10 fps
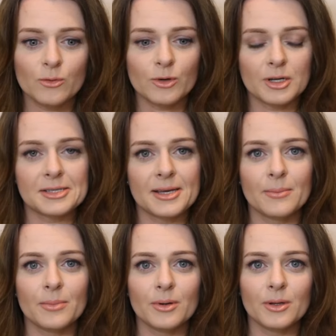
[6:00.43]
for
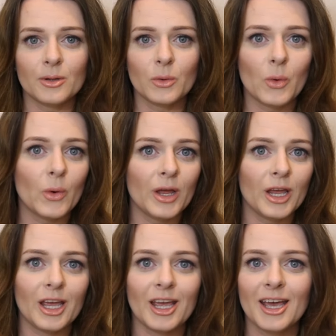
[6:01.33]
example,
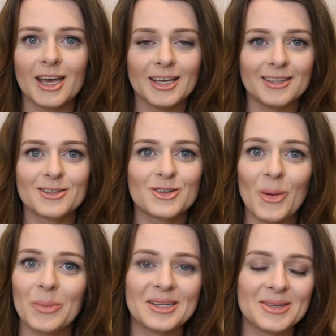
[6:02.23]
going in the
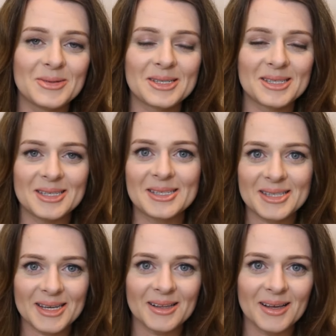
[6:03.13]
shop and you see
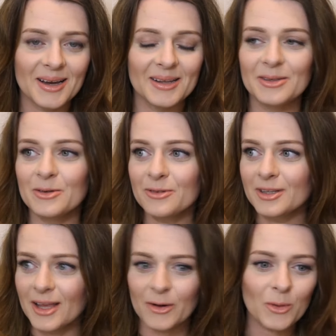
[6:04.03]
sale aisle, you
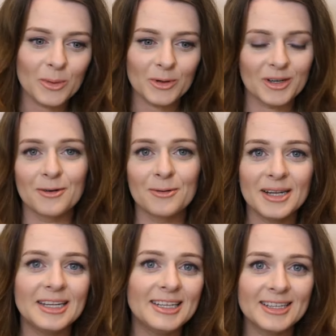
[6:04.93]
feel like, oh my god, I
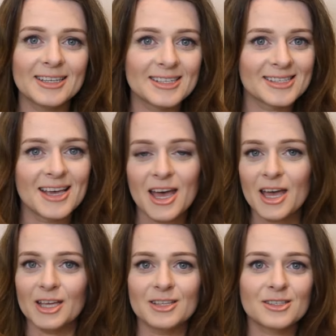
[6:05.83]
really need this,
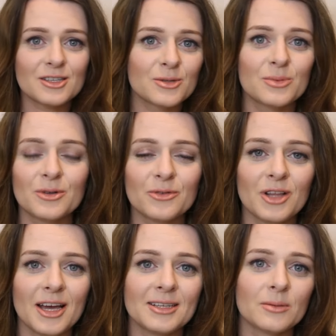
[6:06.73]
it's such a beautiful
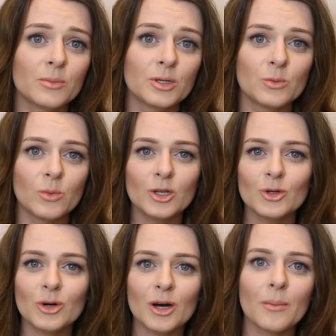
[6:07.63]
item, but when
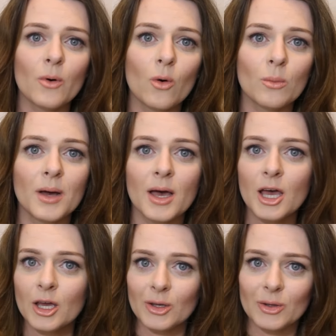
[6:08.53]
you come home
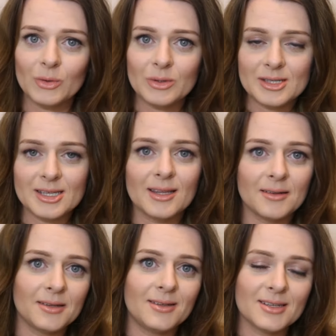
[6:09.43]
you see
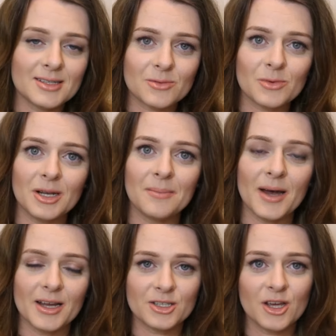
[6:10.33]
that it doesn't really
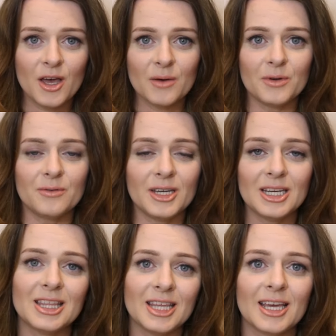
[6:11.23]
match with
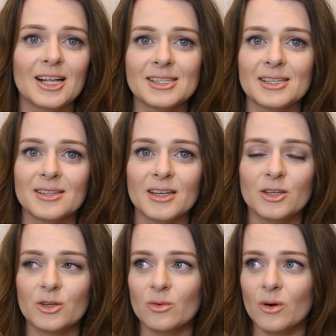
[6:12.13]
anything else, and then
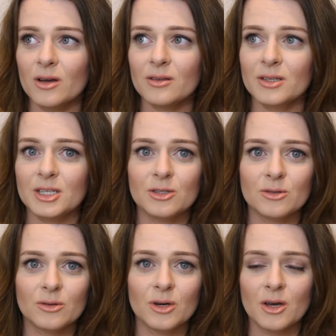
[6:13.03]
you either need
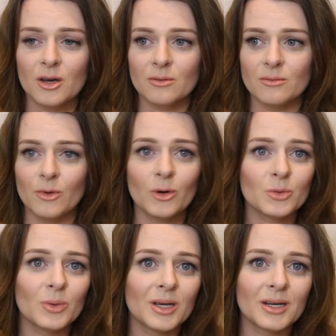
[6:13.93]
to
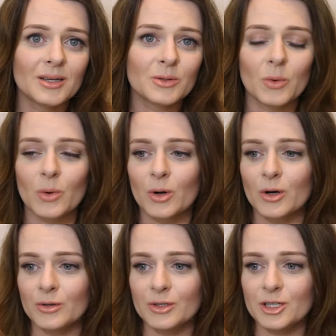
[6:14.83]
not wear it or
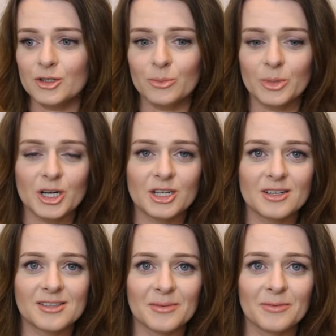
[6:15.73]
you need to
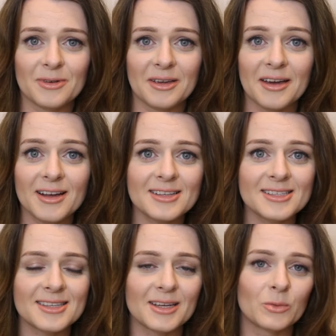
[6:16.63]
purchase something
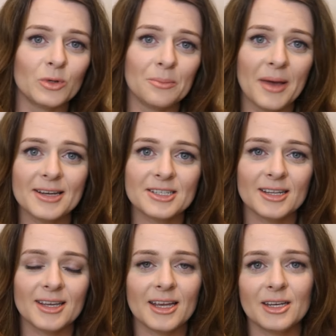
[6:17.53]
else that will match
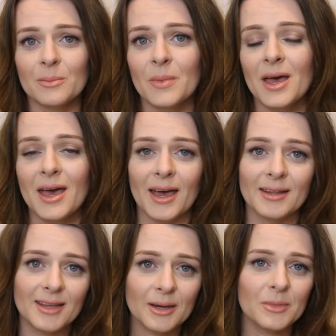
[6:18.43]
that item,
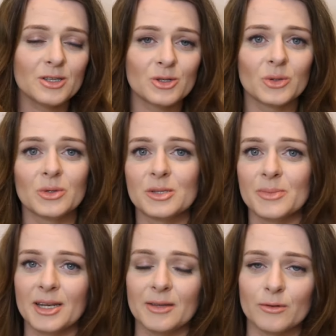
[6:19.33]
and that means you will
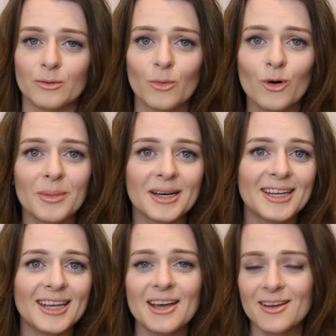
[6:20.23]
spend even more
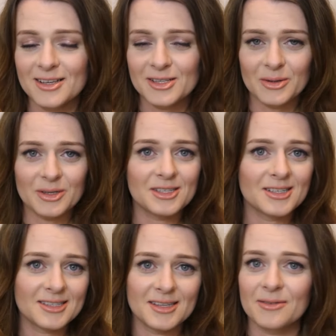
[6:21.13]
money. So it's
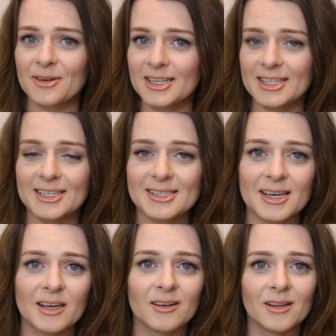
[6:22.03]
just never-ending
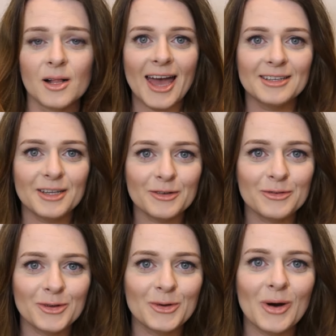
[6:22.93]
cycle. And
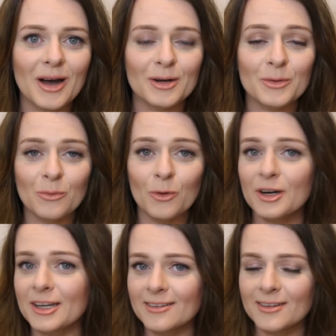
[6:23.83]
if you are
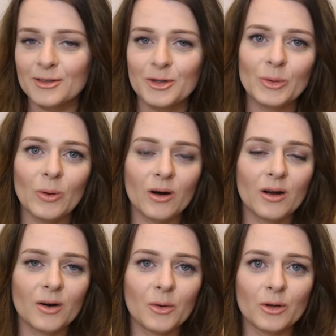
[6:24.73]
worried that you
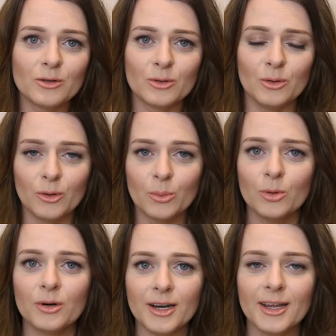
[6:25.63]
are going to look
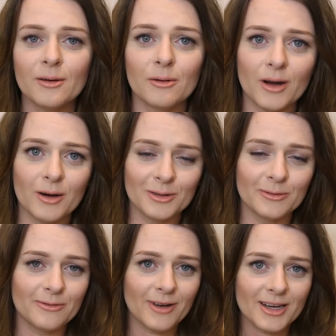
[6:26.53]
boring or out of
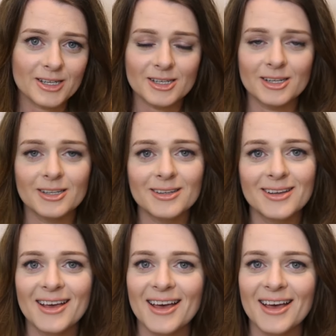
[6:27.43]
fashion